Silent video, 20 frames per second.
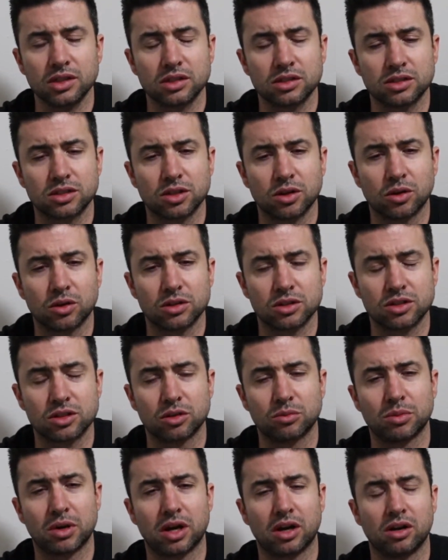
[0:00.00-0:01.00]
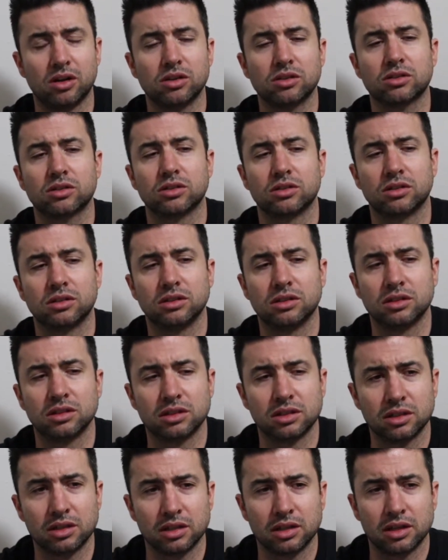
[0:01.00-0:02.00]
So, so my uncle,
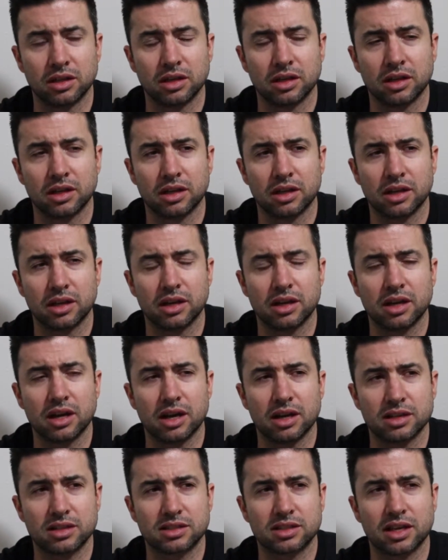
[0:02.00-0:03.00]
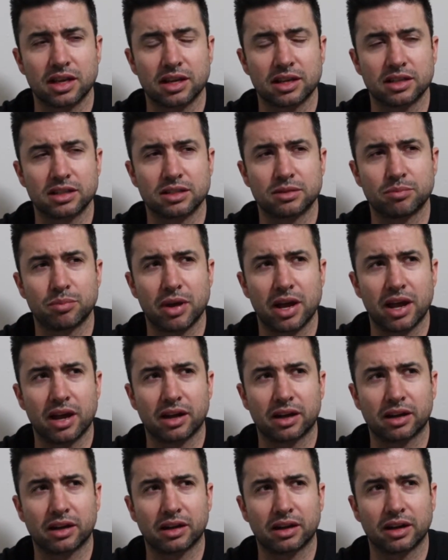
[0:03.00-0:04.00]
he got sentenced
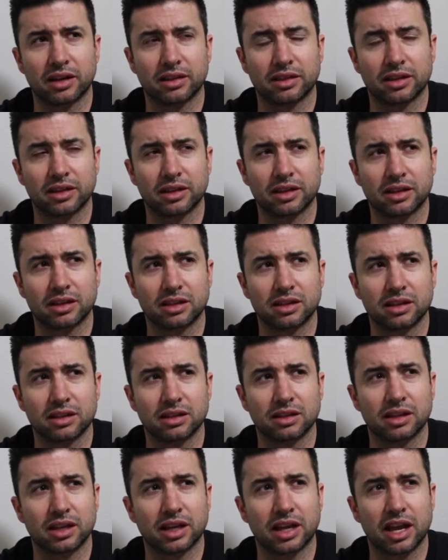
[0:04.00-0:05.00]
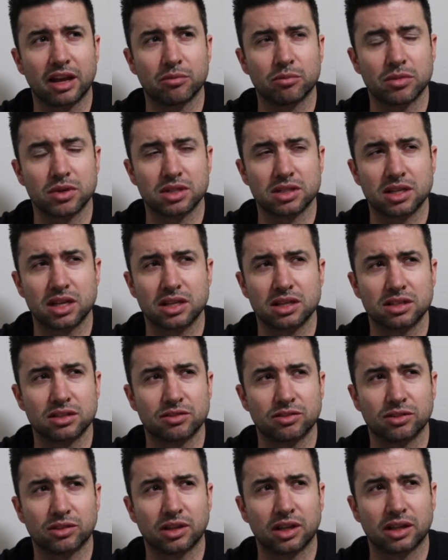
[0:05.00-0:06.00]
back, and I think they gave him a sentence
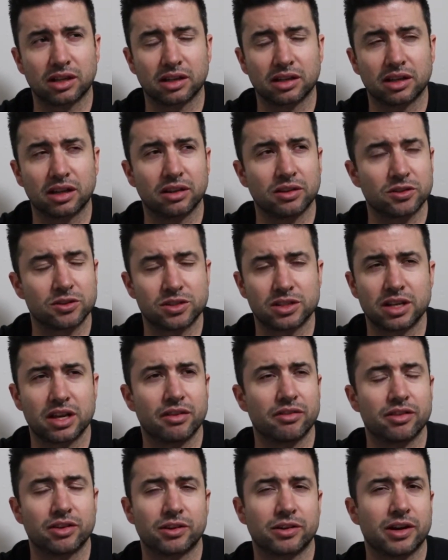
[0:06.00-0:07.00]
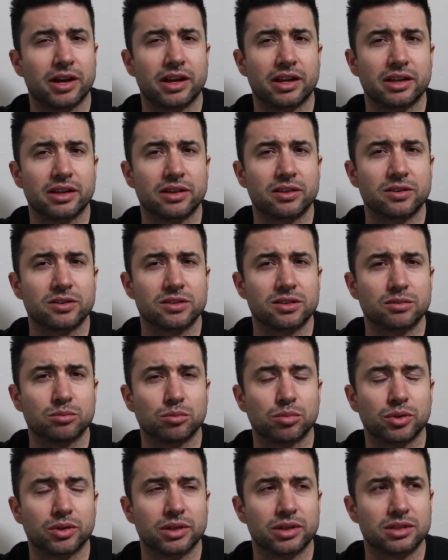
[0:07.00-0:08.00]
for like another seven or eight years
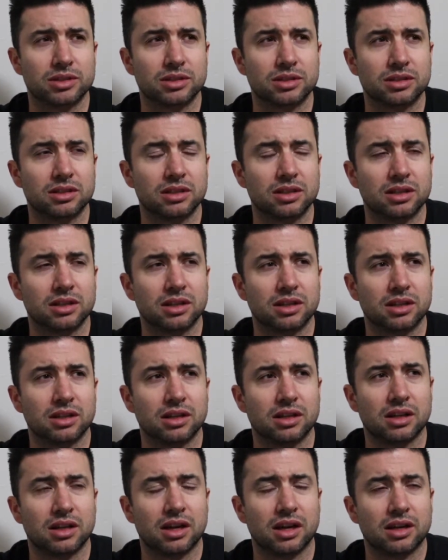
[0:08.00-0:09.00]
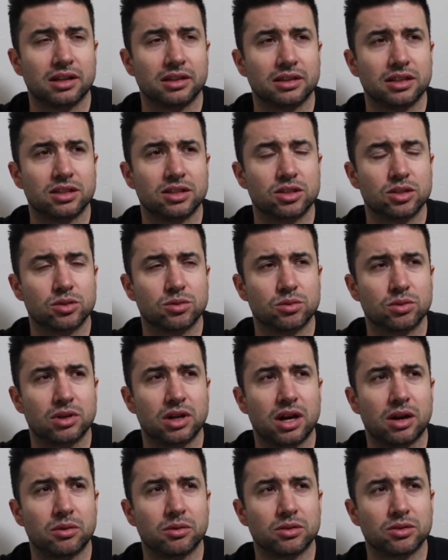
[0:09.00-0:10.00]
in prison. And this is when
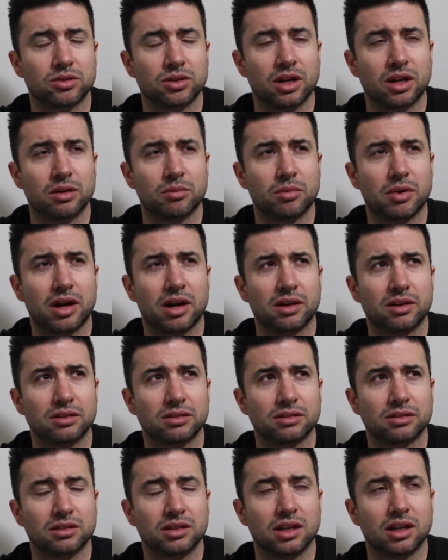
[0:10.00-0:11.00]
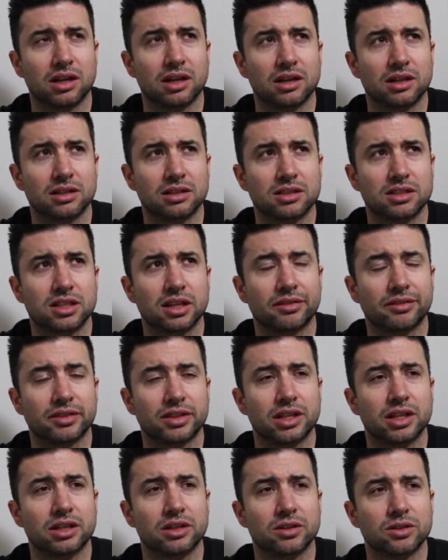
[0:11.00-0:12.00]
I was right about uh,
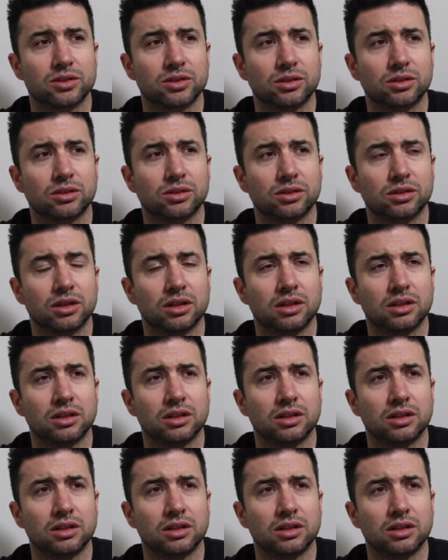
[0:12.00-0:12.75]
seventeen years old.